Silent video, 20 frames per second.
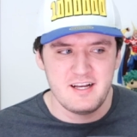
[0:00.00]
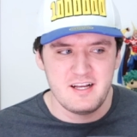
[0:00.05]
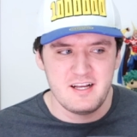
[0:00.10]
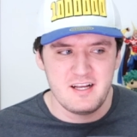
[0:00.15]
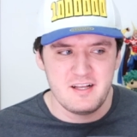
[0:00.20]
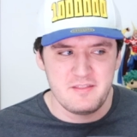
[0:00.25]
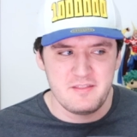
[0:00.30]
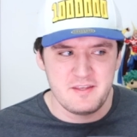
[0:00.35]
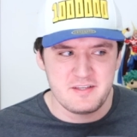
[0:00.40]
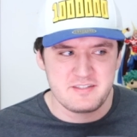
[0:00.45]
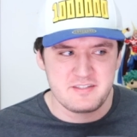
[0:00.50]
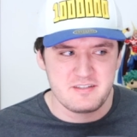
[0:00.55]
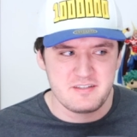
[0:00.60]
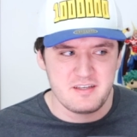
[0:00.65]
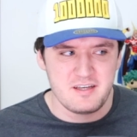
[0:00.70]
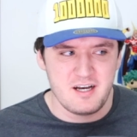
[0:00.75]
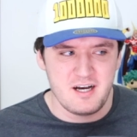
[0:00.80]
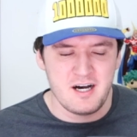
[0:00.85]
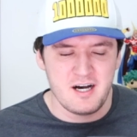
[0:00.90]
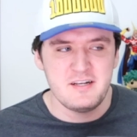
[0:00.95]
this
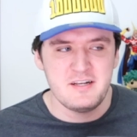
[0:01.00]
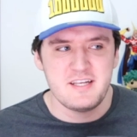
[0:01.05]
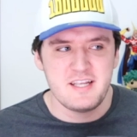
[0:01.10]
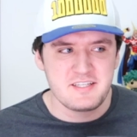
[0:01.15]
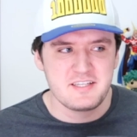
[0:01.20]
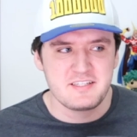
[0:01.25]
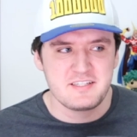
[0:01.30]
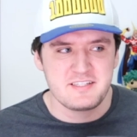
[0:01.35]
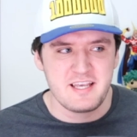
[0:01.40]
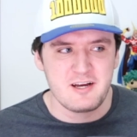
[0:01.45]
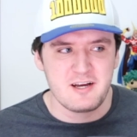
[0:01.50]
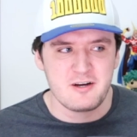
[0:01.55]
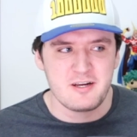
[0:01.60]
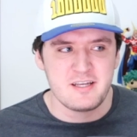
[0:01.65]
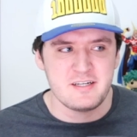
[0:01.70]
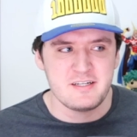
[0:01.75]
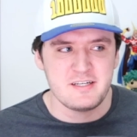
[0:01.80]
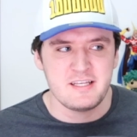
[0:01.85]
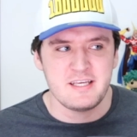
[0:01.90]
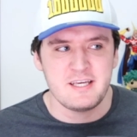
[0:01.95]
unnecessary
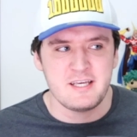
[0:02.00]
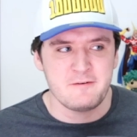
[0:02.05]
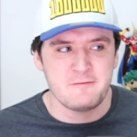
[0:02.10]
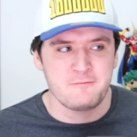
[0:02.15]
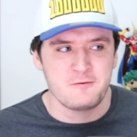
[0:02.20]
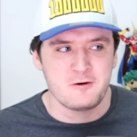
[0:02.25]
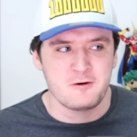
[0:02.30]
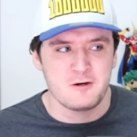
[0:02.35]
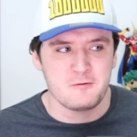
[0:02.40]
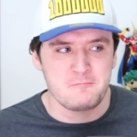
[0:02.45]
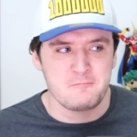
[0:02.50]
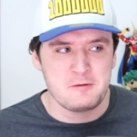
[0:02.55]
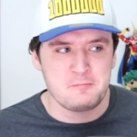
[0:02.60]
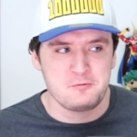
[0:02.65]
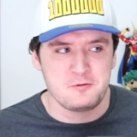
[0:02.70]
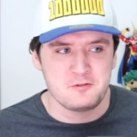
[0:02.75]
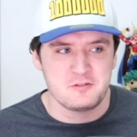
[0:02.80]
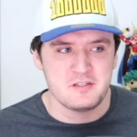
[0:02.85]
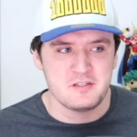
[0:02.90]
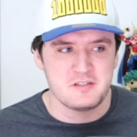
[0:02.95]
need for
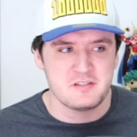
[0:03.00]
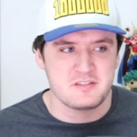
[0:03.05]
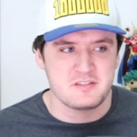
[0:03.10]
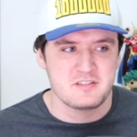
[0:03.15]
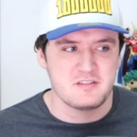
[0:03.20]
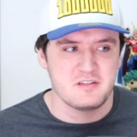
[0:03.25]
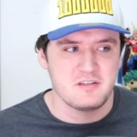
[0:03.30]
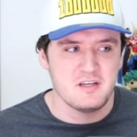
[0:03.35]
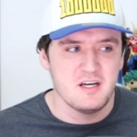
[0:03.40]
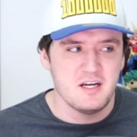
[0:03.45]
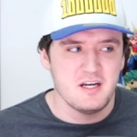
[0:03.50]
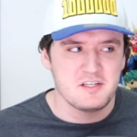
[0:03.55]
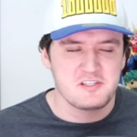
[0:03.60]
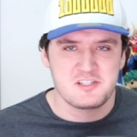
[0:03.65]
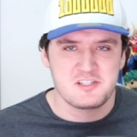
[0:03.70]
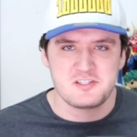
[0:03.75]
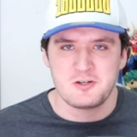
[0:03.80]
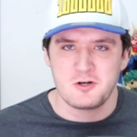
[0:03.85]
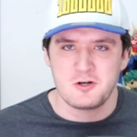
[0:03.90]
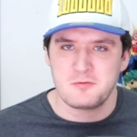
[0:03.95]
people to just
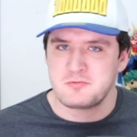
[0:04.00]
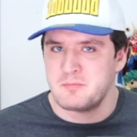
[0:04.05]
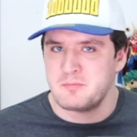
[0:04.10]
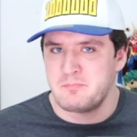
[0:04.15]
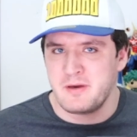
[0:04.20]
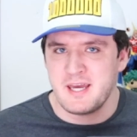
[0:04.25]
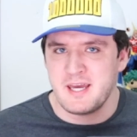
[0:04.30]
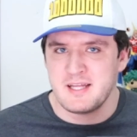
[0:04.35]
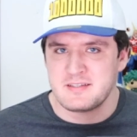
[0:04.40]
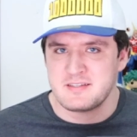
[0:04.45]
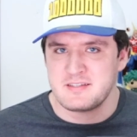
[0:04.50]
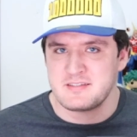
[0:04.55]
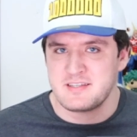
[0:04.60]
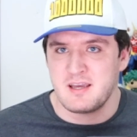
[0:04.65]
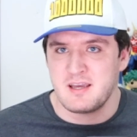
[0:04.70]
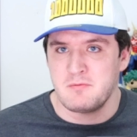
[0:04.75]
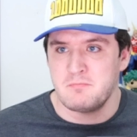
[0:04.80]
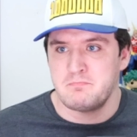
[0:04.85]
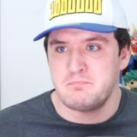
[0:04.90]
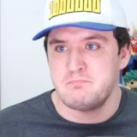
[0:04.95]
stir up debates and
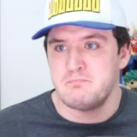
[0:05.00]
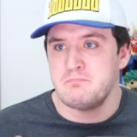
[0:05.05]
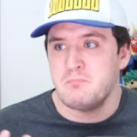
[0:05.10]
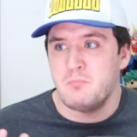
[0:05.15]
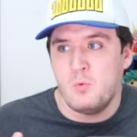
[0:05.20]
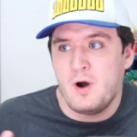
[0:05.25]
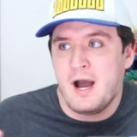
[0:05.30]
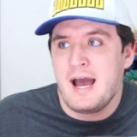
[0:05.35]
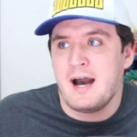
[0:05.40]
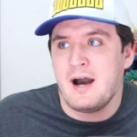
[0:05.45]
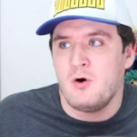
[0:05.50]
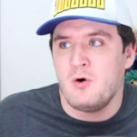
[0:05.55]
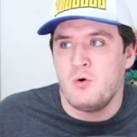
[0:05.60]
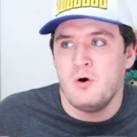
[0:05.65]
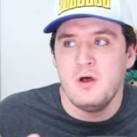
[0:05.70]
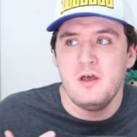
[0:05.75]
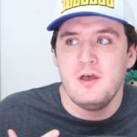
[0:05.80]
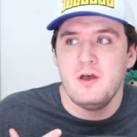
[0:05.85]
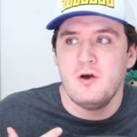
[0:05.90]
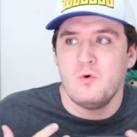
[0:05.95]
say, wow,
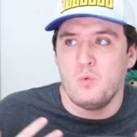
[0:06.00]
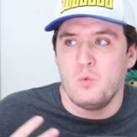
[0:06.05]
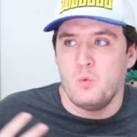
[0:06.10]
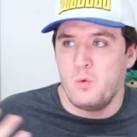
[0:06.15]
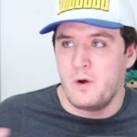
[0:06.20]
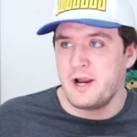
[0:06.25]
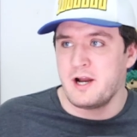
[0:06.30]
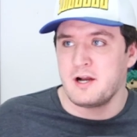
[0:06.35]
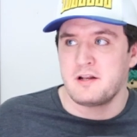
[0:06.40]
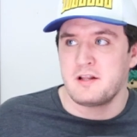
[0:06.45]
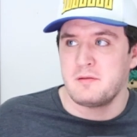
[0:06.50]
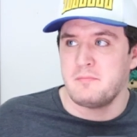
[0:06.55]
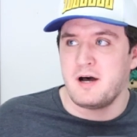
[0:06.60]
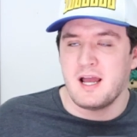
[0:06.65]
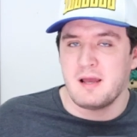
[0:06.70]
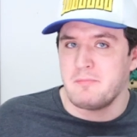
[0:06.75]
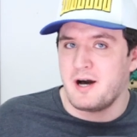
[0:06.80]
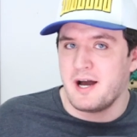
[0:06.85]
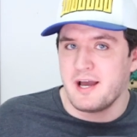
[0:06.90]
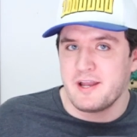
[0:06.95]
where did my
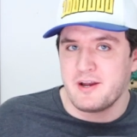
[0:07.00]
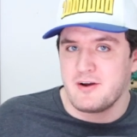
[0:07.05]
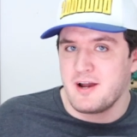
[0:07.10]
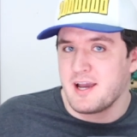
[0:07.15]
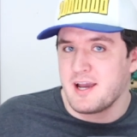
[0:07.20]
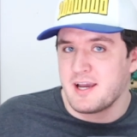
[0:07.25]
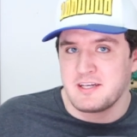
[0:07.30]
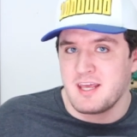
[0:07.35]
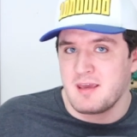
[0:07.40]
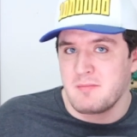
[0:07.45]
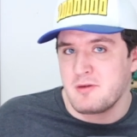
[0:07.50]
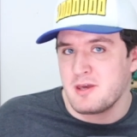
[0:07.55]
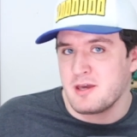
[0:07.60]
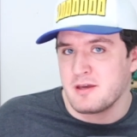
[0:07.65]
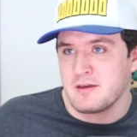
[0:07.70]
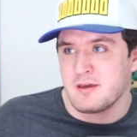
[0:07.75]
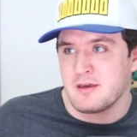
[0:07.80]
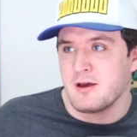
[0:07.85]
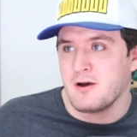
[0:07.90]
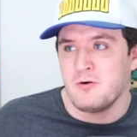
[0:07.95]
My Hero Academia
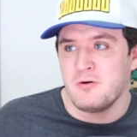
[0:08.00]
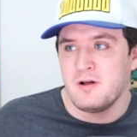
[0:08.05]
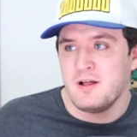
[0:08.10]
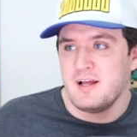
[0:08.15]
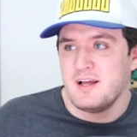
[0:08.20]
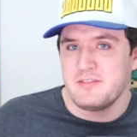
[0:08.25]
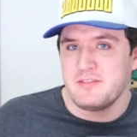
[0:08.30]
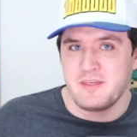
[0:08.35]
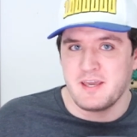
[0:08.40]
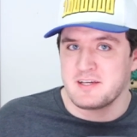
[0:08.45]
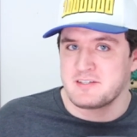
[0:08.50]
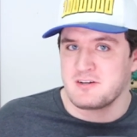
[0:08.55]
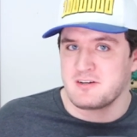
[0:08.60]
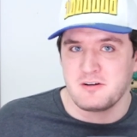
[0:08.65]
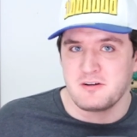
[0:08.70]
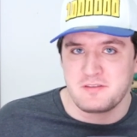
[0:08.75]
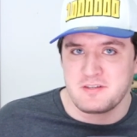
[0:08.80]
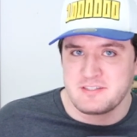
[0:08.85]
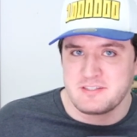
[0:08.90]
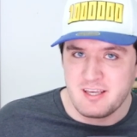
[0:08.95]
go? Things
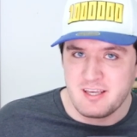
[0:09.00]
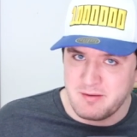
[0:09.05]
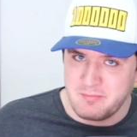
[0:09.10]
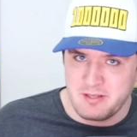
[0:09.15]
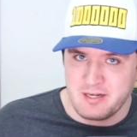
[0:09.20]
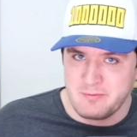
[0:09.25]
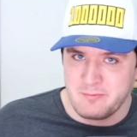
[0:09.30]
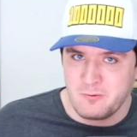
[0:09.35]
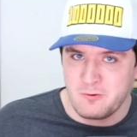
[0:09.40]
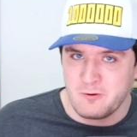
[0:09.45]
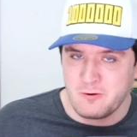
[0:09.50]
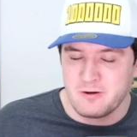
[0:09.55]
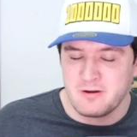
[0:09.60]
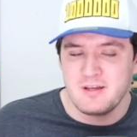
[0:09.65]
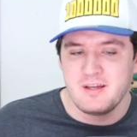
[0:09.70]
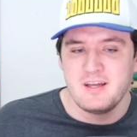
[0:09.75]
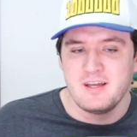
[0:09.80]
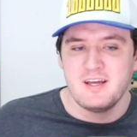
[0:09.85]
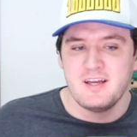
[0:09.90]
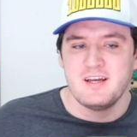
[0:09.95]
aren't the same anymore.
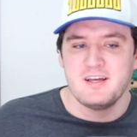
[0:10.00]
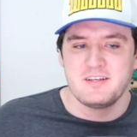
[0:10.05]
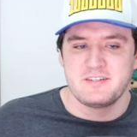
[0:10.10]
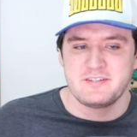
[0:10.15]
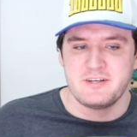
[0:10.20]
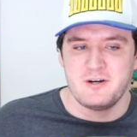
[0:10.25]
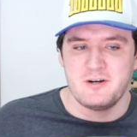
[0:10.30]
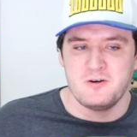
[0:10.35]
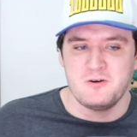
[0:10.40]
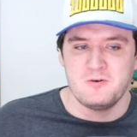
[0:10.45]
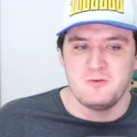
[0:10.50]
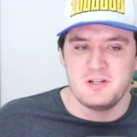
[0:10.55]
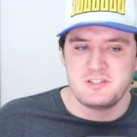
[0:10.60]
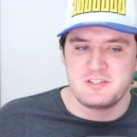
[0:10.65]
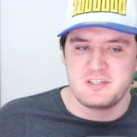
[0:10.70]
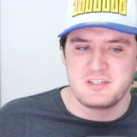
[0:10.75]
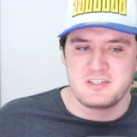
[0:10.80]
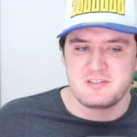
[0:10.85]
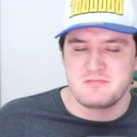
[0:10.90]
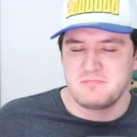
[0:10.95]
So let's
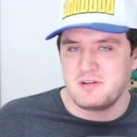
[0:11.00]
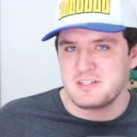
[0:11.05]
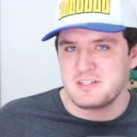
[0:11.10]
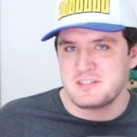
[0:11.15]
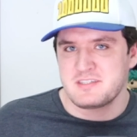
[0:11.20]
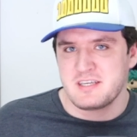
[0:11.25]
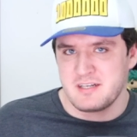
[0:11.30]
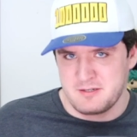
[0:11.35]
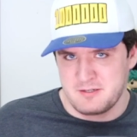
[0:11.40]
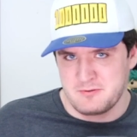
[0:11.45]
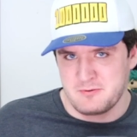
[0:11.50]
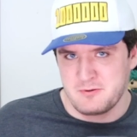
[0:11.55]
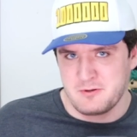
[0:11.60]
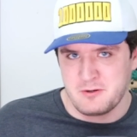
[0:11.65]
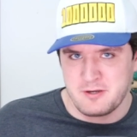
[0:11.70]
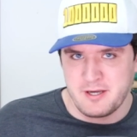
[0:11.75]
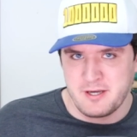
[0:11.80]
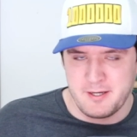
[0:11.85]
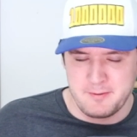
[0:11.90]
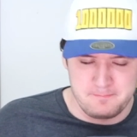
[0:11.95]
just let's get into it,
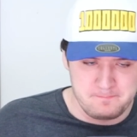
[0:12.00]
okay?